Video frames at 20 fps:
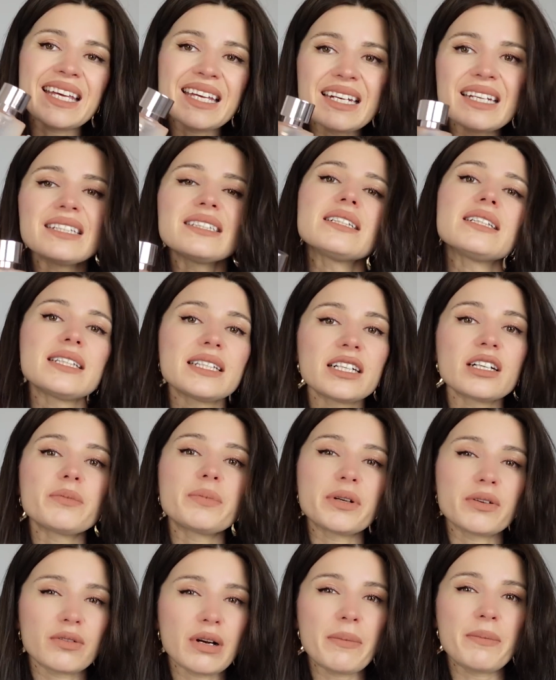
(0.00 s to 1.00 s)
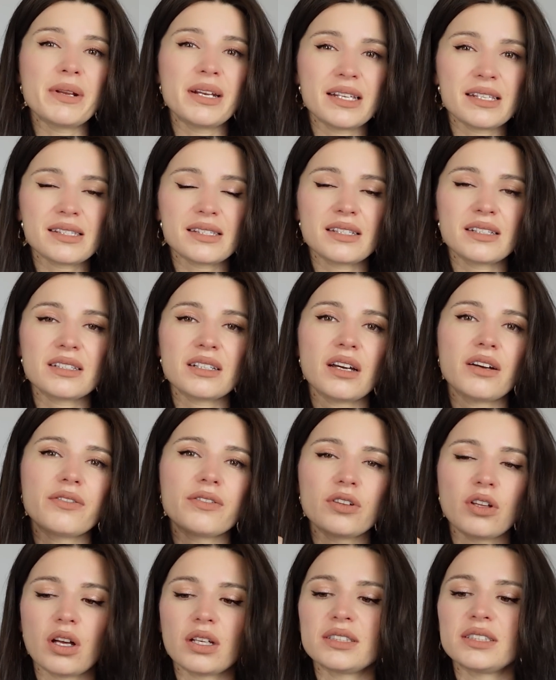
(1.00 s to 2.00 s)
It is a little bit reminiscent
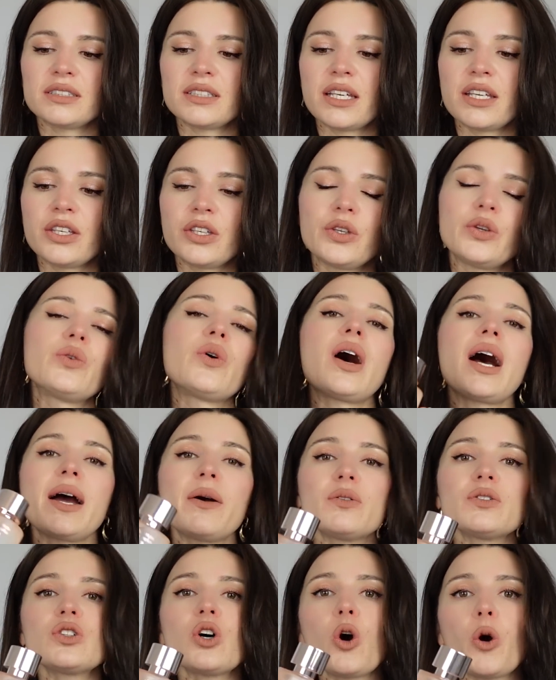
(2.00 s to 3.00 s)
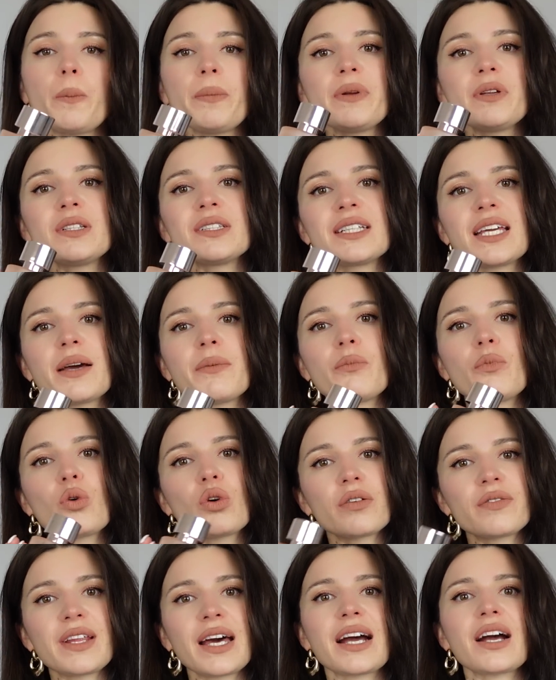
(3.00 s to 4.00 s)
of Glossier You. I was hoping to get
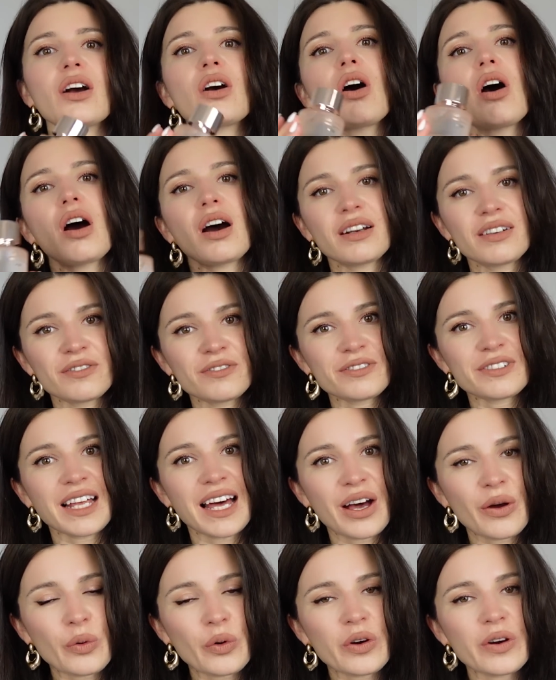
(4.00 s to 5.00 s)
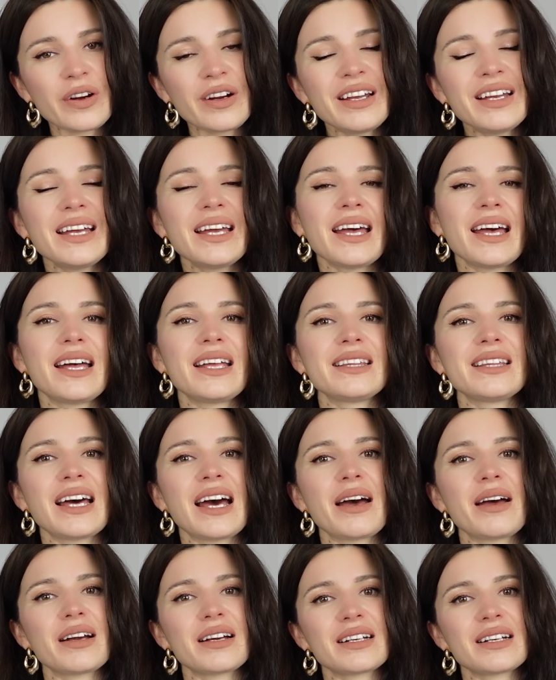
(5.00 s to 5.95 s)
more of that cotton flower and that